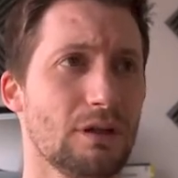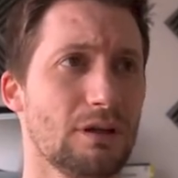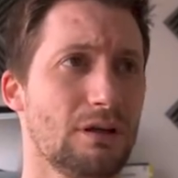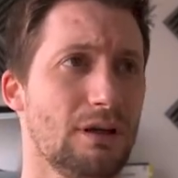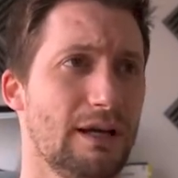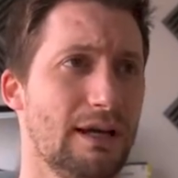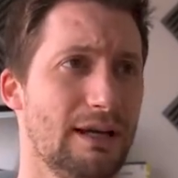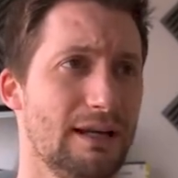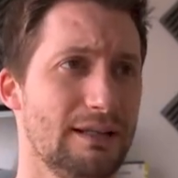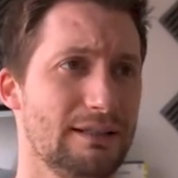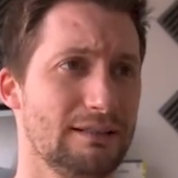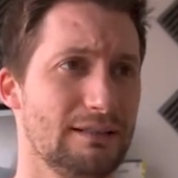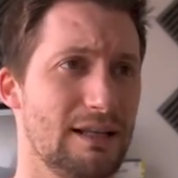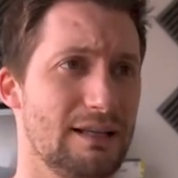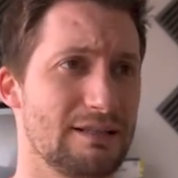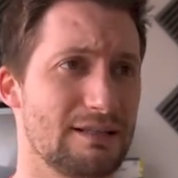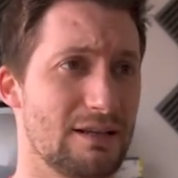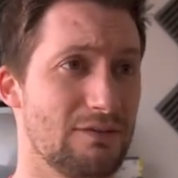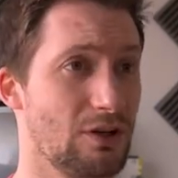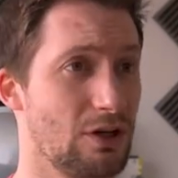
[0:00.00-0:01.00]
And
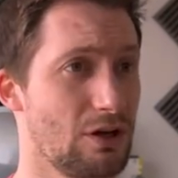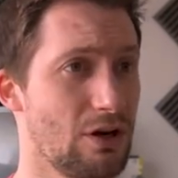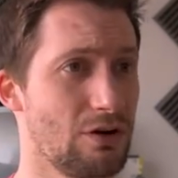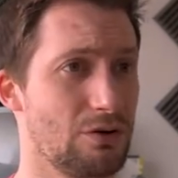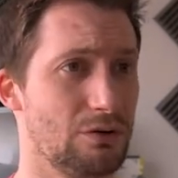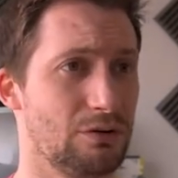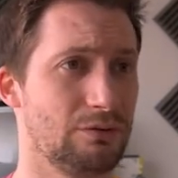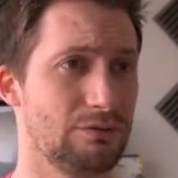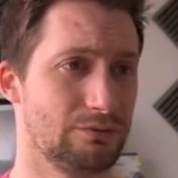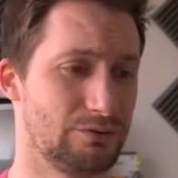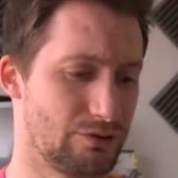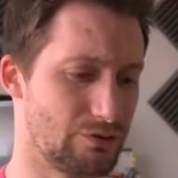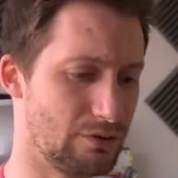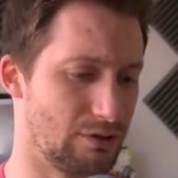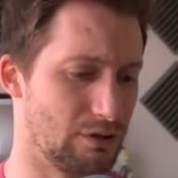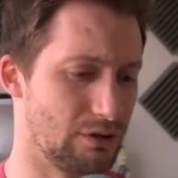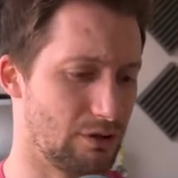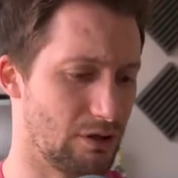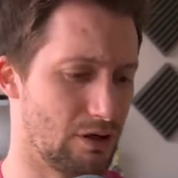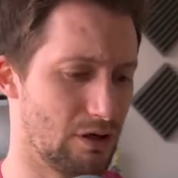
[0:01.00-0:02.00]
let's give it a go. So
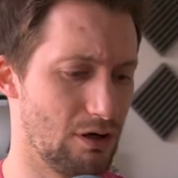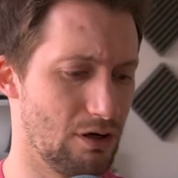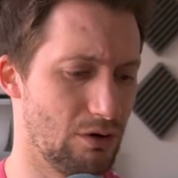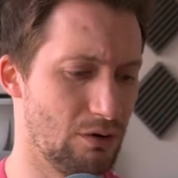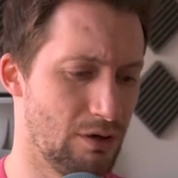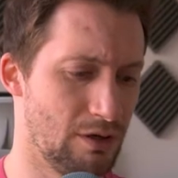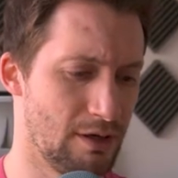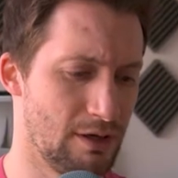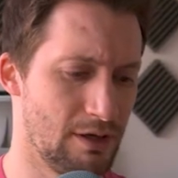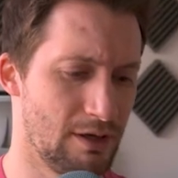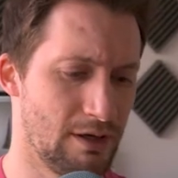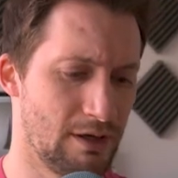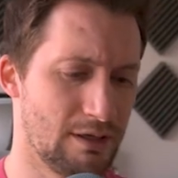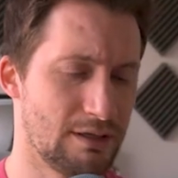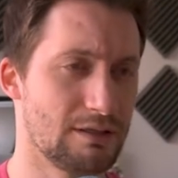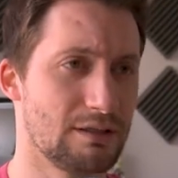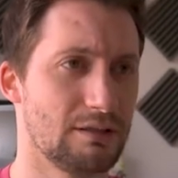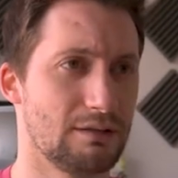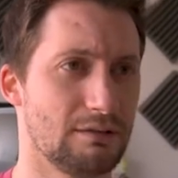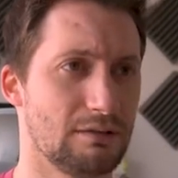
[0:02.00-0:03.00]
I'm going to go
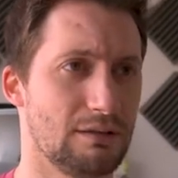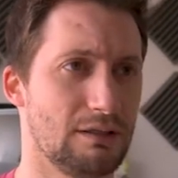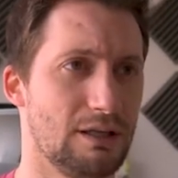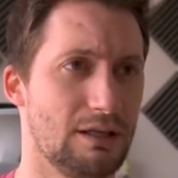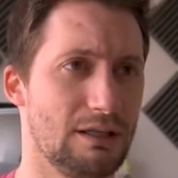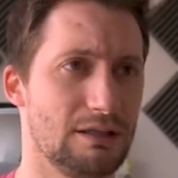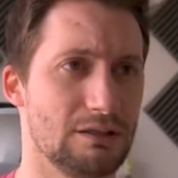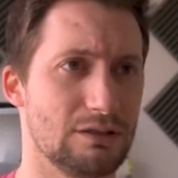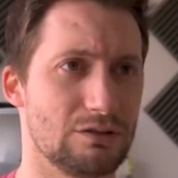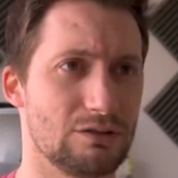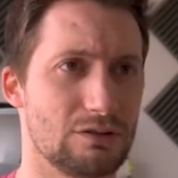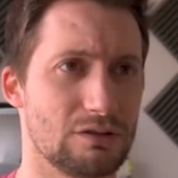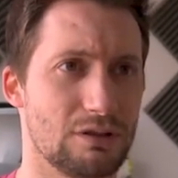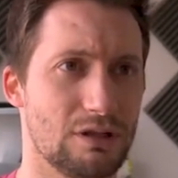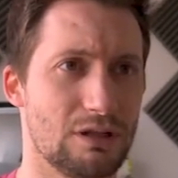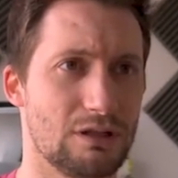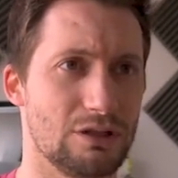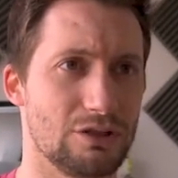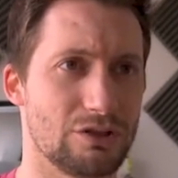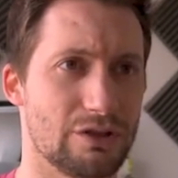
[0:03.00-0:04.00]

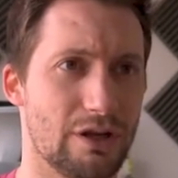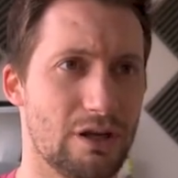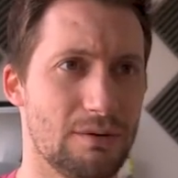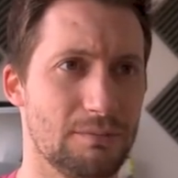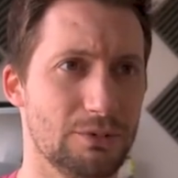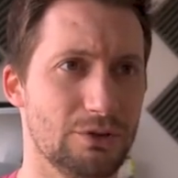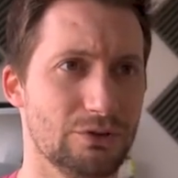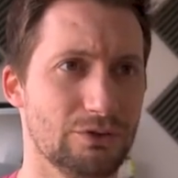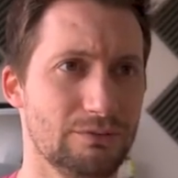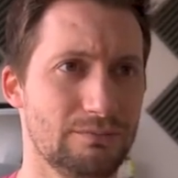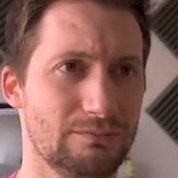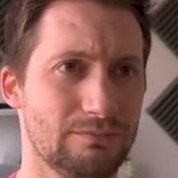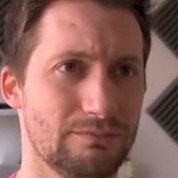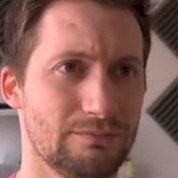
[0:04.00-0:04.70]
in the terminal,